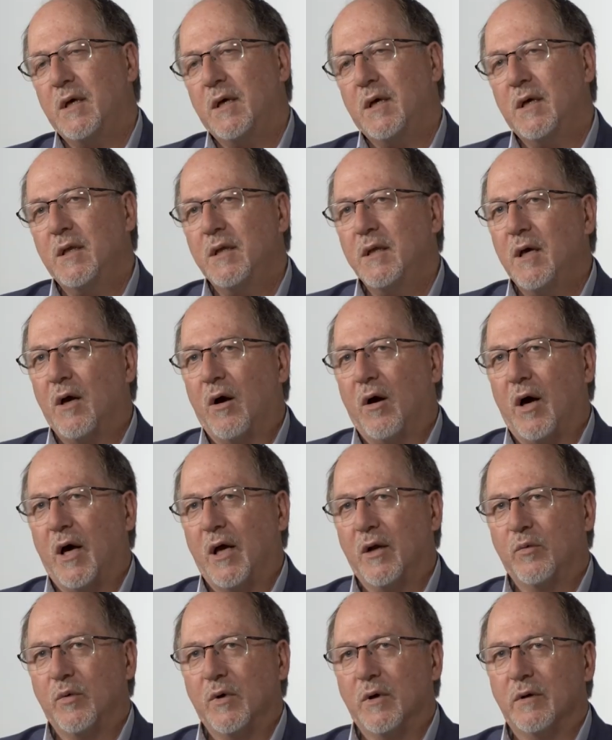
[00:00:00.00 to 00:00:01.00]
In the
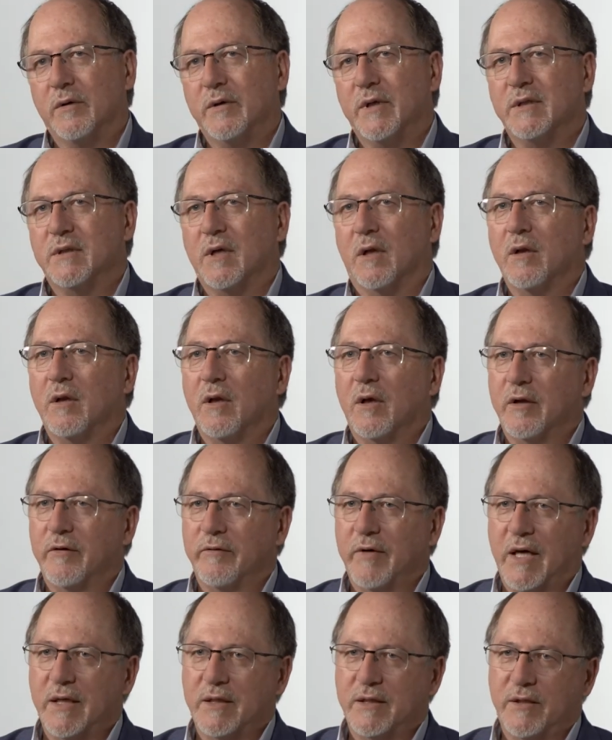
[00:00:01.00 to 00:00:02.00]
iron world, there's a lot of
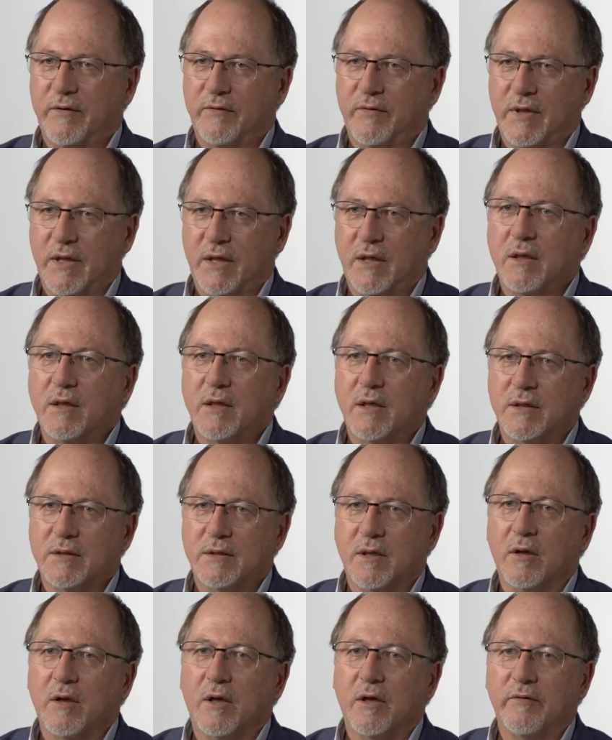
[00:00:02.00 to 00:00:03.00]
activity. There's
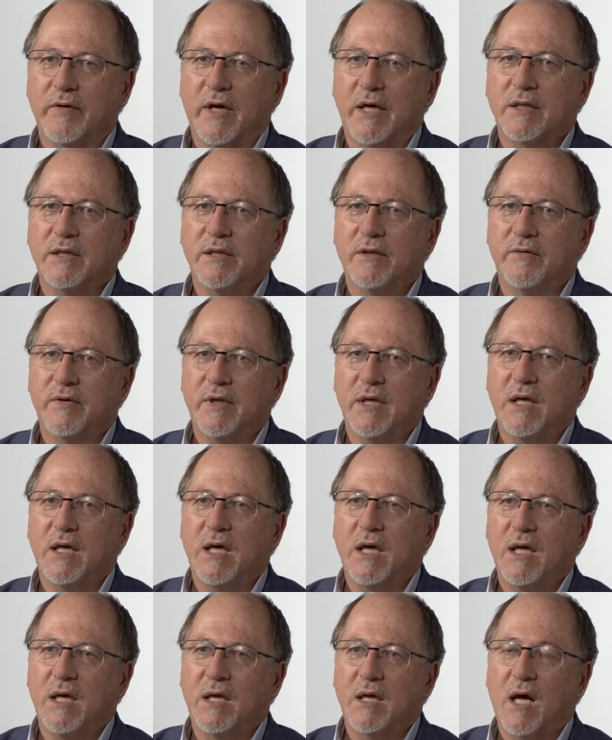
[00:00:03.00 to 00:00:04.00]
a lot of activity
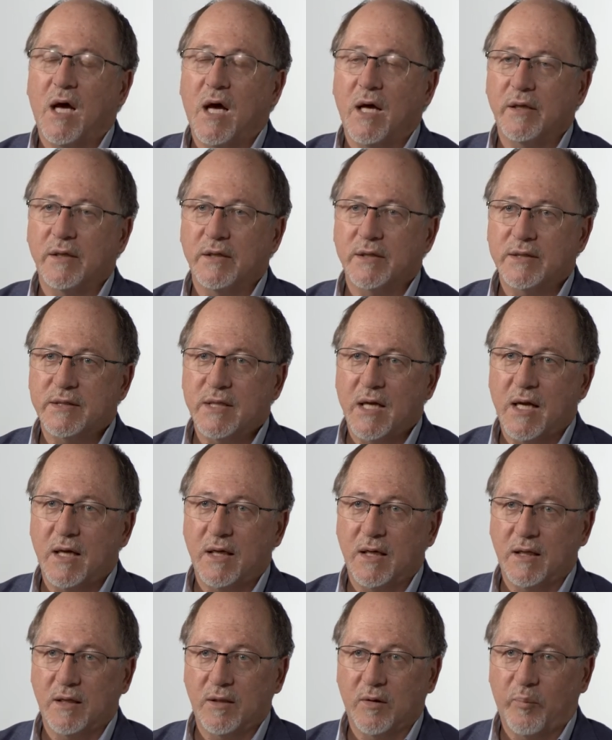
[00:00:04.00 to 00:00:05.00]
in
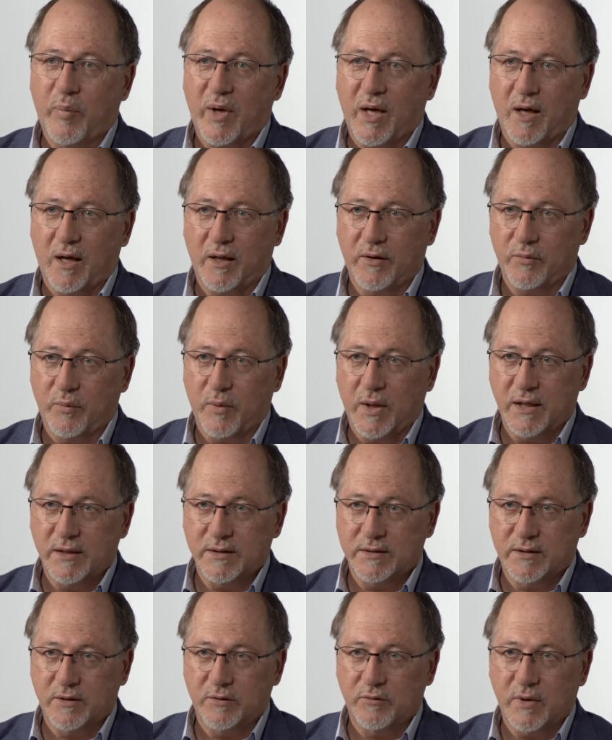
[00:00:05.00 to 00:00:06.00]
understanding the
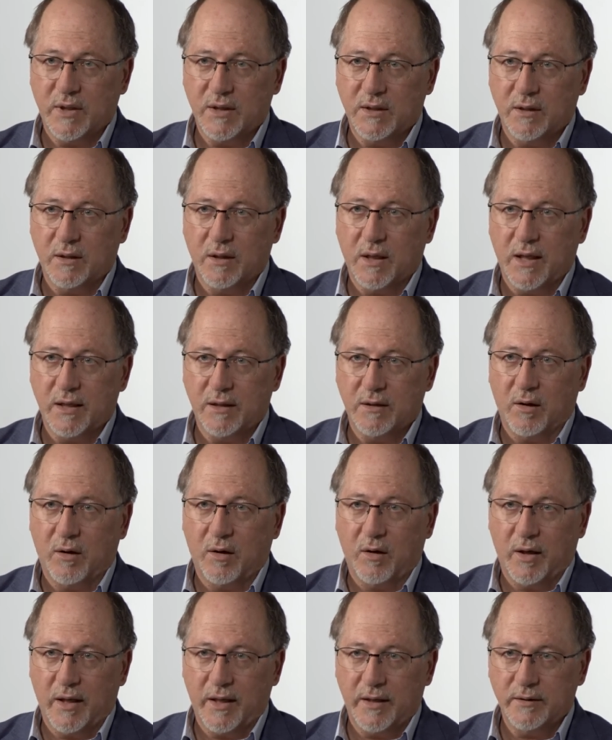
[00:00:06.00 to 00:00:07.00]
pathways that regulate
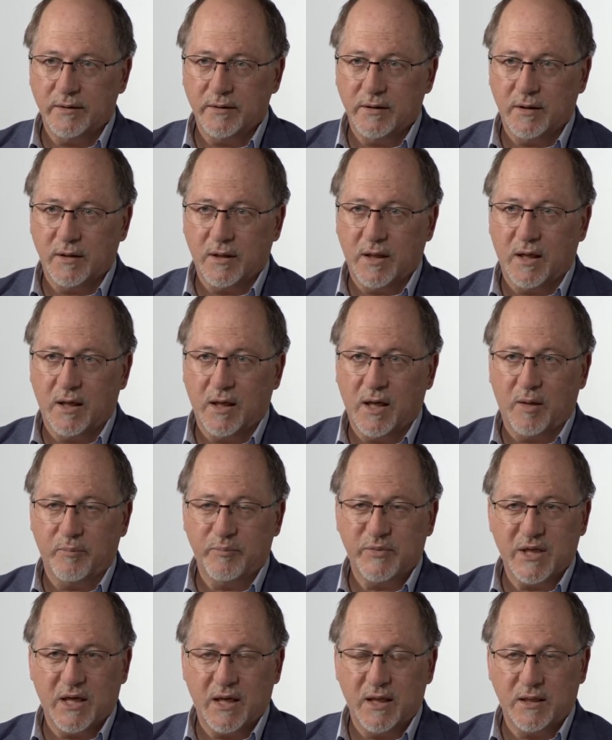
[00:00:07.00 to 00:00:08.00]
iron
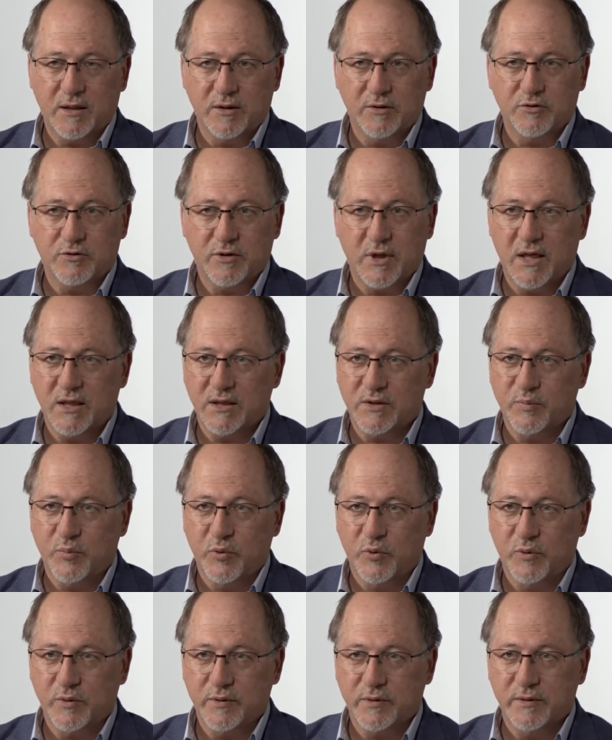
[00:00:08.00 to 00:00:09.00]
uptake and
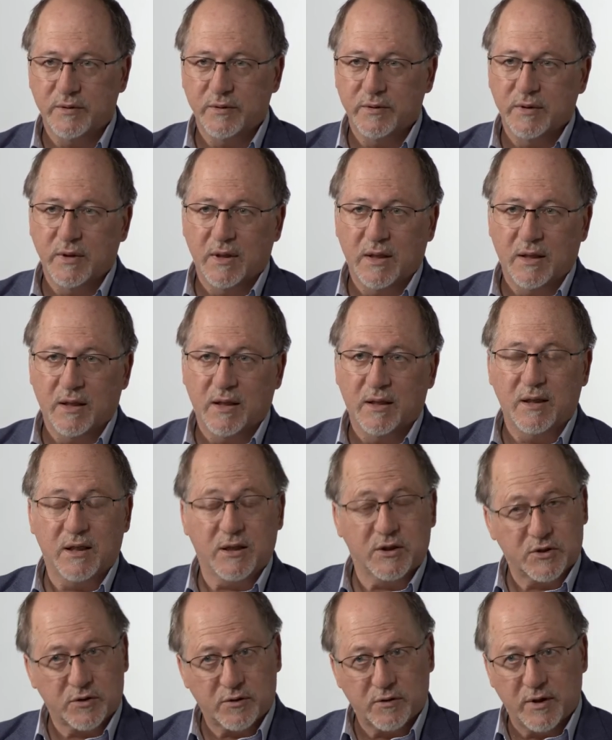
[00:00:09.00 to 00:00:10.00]
transport and
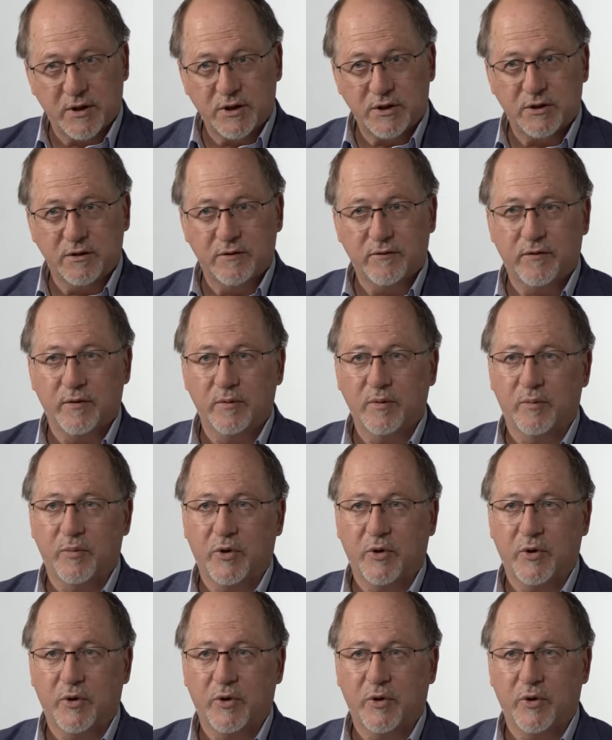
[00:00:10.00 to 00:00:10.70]
excretion from the